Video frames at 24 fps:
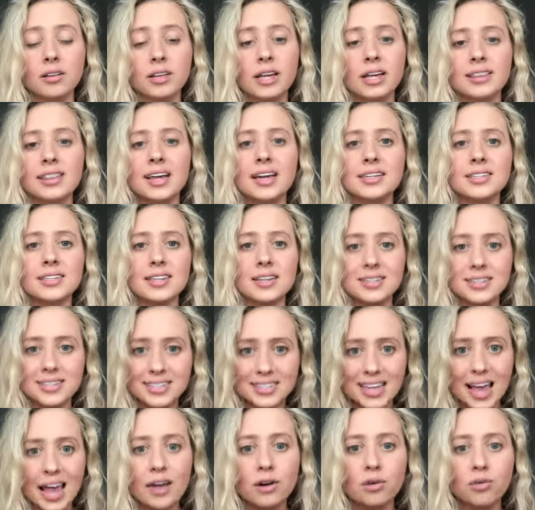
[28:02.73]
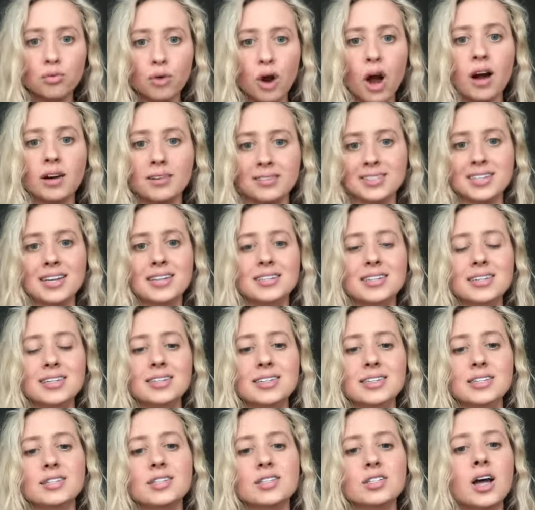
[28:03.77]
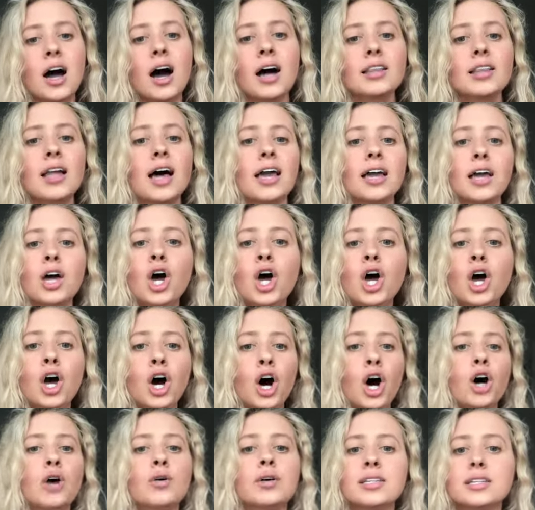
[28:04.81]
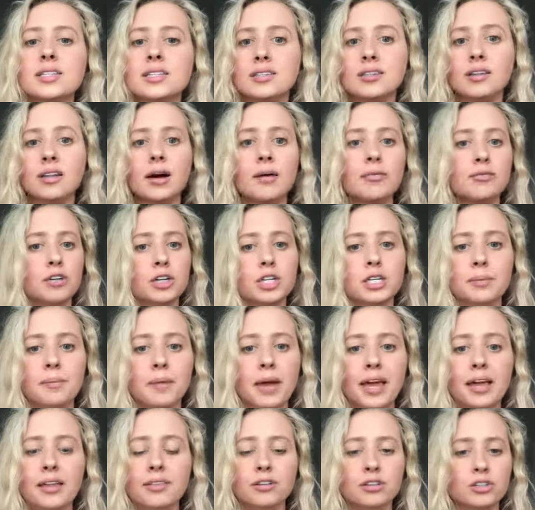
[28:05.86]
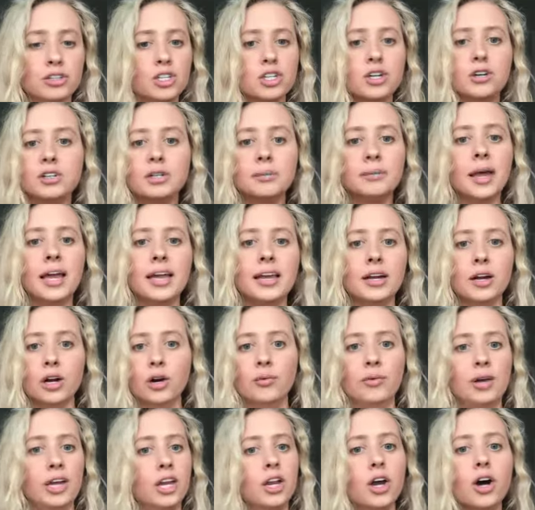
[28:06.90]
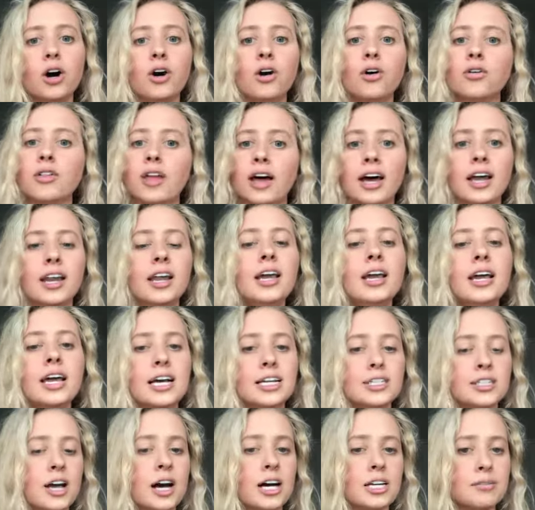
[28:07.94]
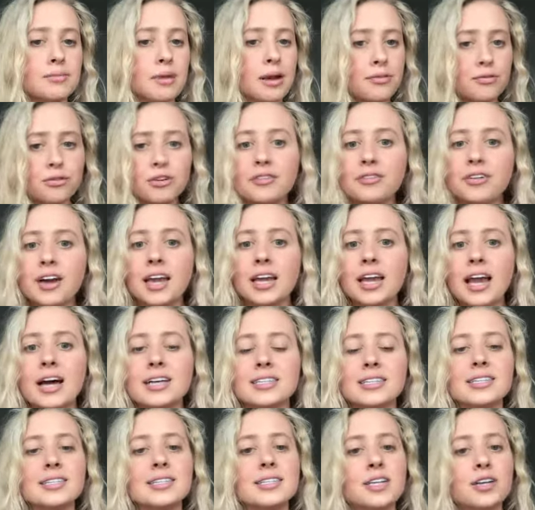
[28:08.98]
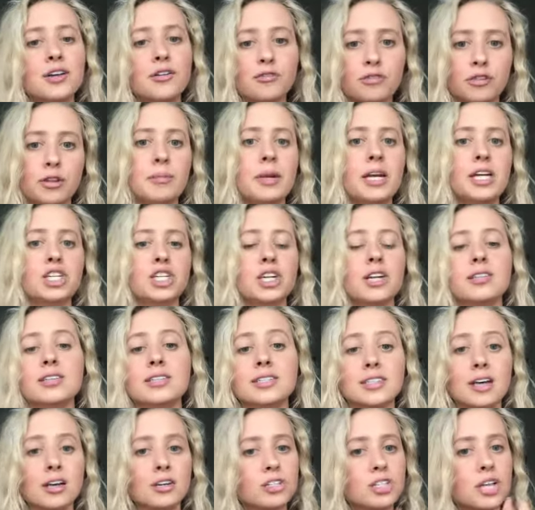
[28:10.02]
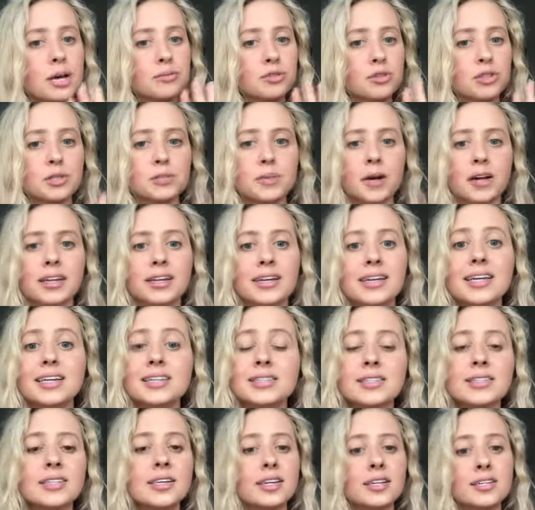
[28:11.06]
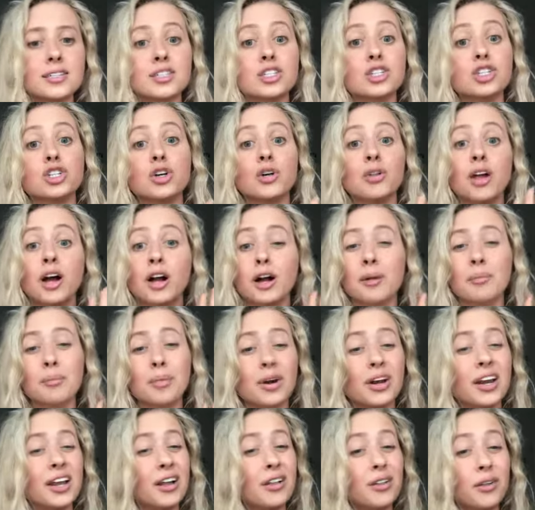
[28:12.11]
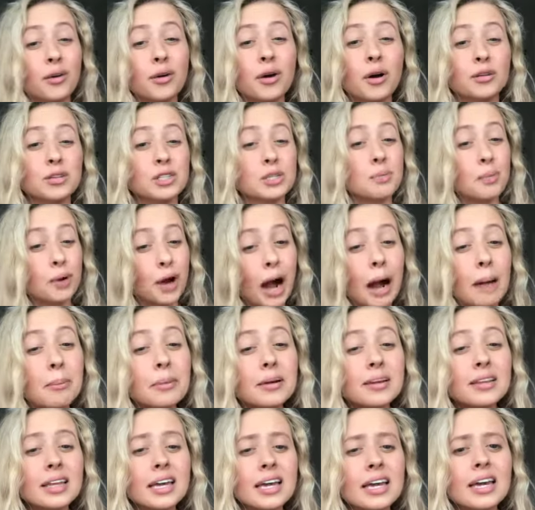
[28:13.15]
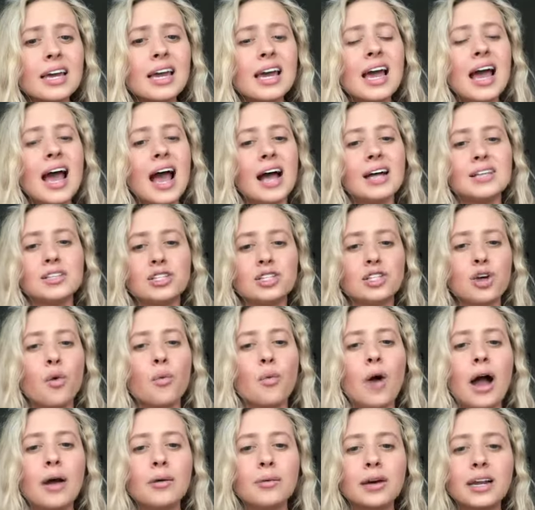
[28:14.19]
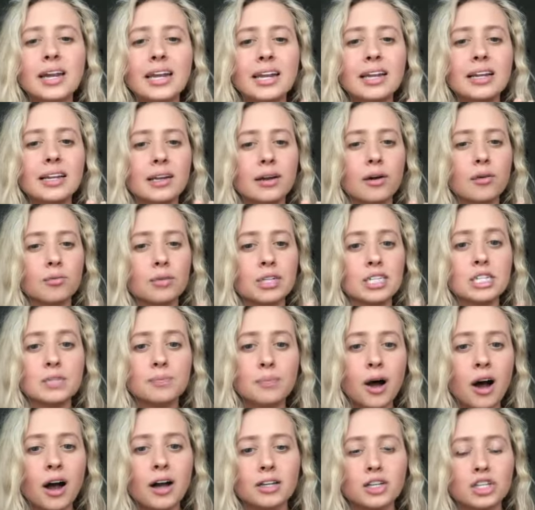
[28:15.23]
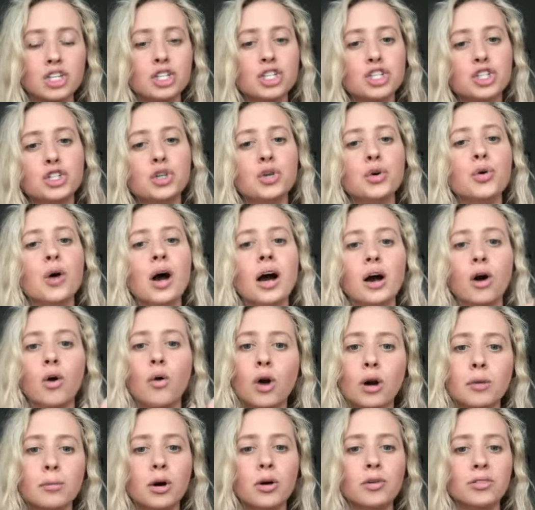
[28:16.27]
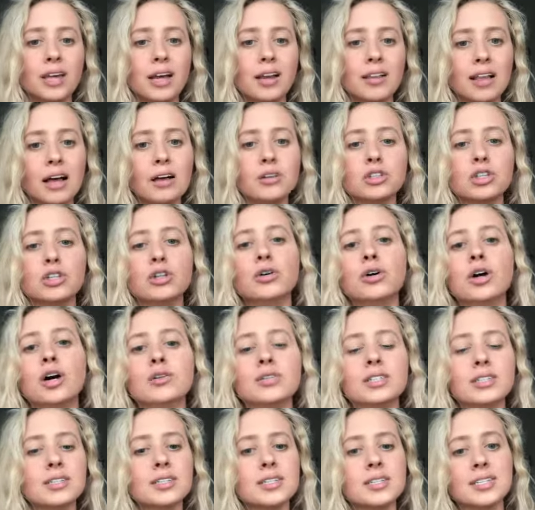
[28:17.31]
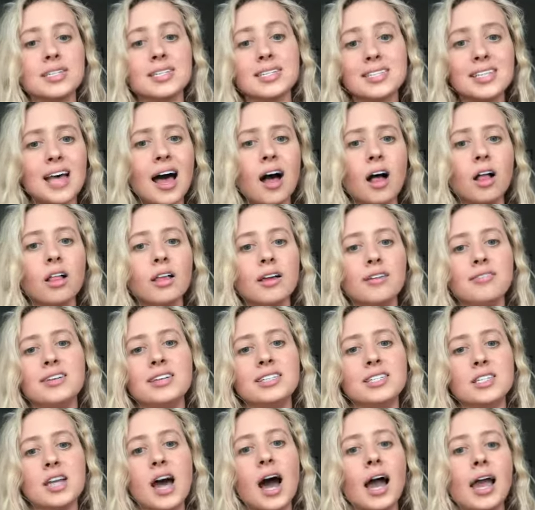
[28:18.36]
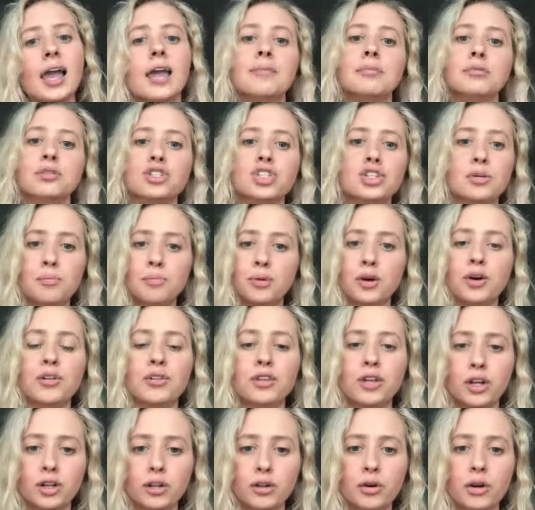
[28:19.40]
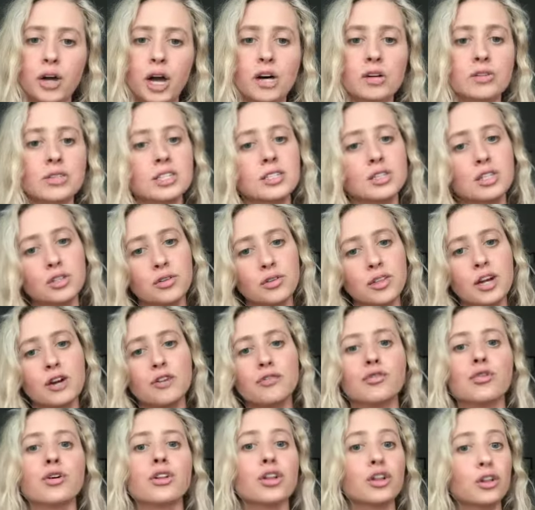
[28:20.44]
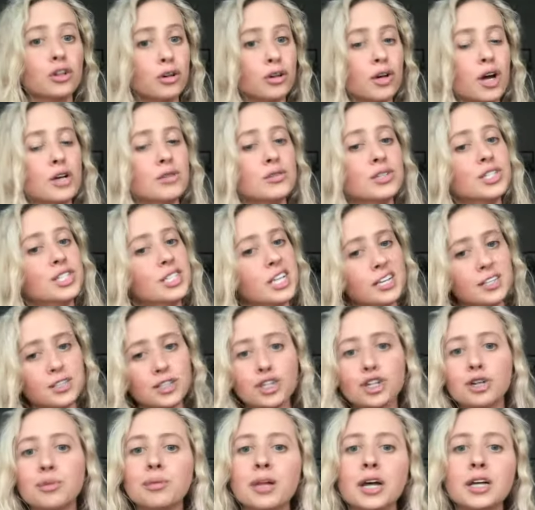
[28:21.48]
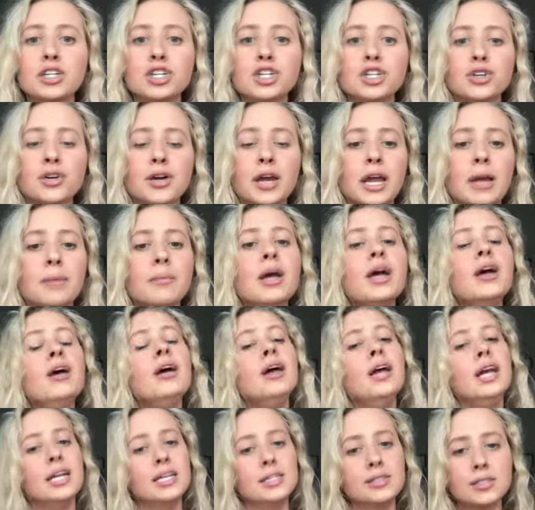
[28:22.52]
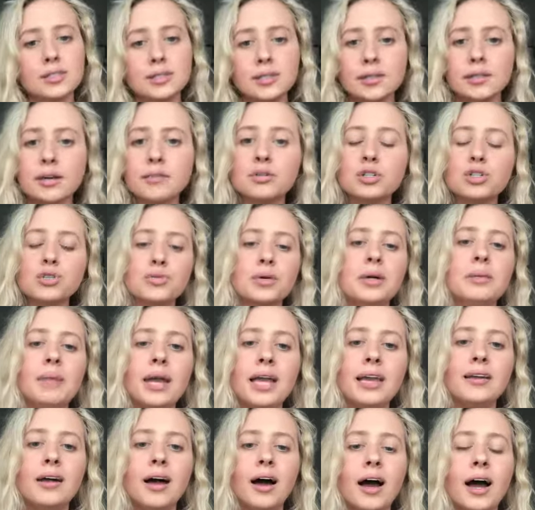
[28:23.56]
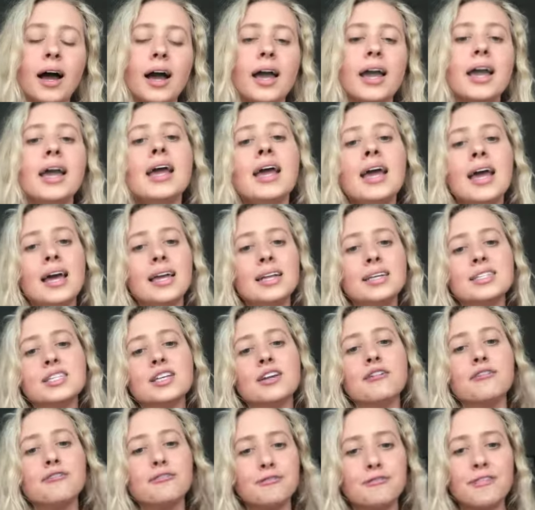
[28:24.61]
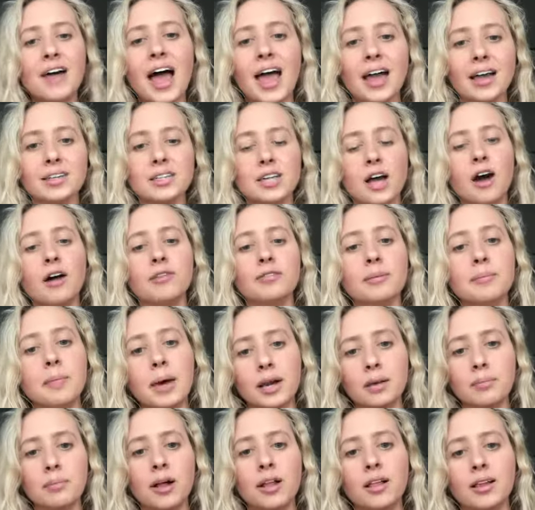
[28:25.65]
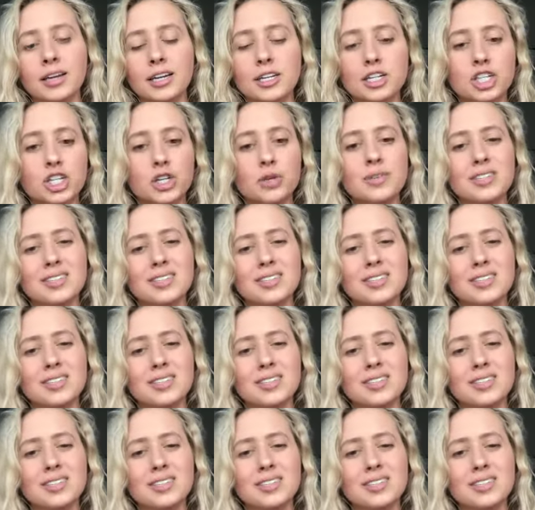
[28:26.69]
Like that is a dead wrong sentence. It's not like, oh, it's still up for debate. There's no debate here. We know that it's caused by free fatty acids and inflammation. The cell stops responding to insulin because it's no longer burning glucose properly. And so why would it respond to a hormone that allows glucose into the cell if it's not able to burn the glucose. And so, therefore, the glucose stays in your bloodstream, insulin levels remain high, and it's an effect of a metabolic issue.